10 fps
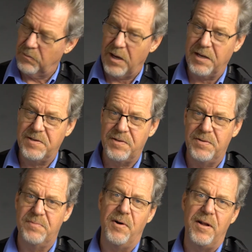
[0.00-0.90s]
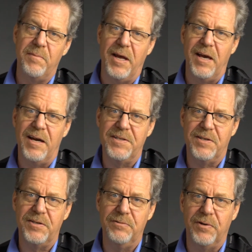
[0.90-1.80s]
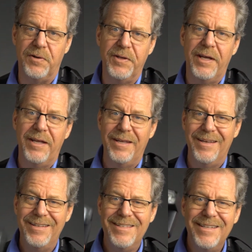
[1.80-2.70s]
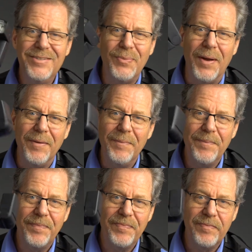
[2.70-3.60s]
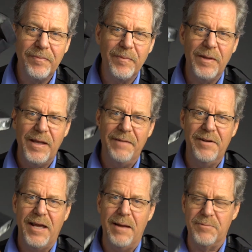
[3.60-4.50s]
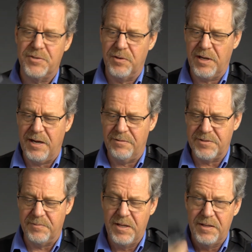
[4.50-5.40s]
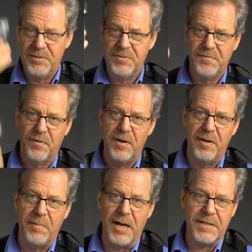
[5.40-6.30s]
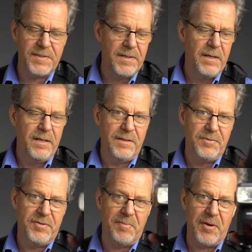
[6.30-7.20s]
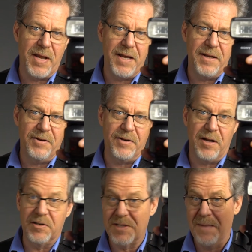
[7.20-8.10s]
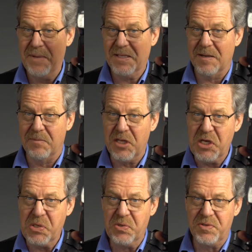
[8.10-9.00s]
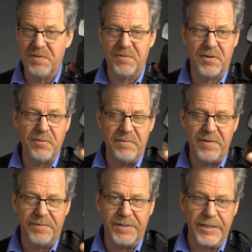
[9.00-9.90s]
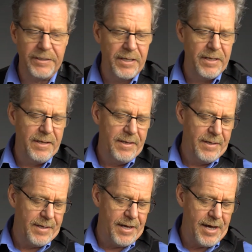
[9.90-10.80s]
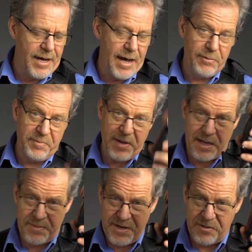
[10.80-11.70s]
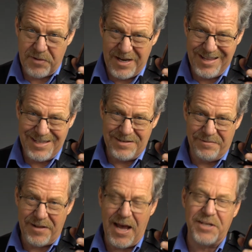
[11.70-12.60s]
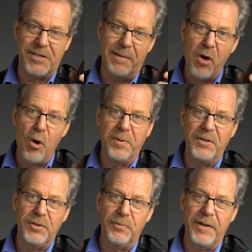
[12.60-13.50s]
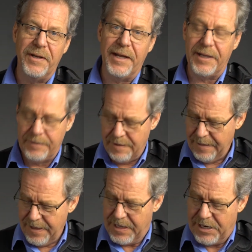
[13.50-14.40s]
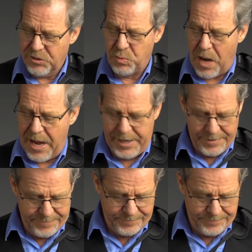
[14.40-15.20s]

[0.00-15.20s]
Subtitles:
Writing's too small, my eyes are too old. It's this one. Every camera store carries them. This was $400. This was about $900. I picked it up used for $350. I would pick up another one of these in a flash, and I'm hoping to one day. Here's why.